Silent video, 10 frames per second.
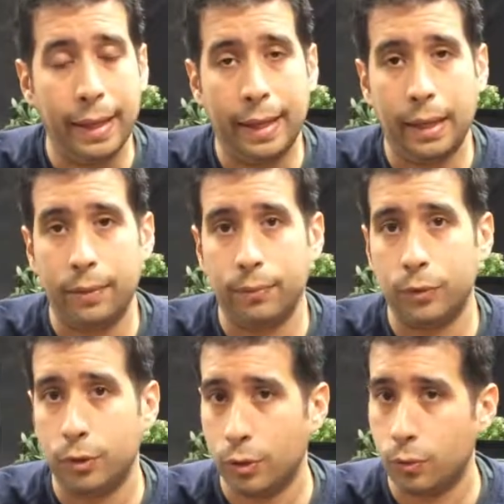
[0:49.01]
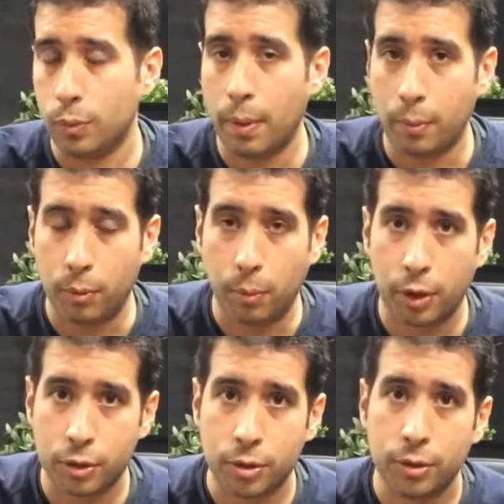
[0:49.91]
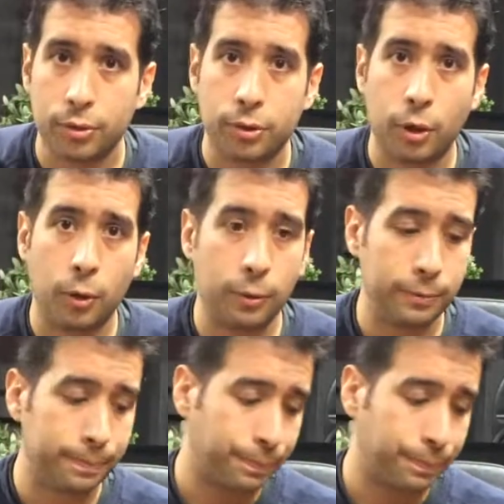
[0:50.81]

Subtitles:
and you don't remember much. So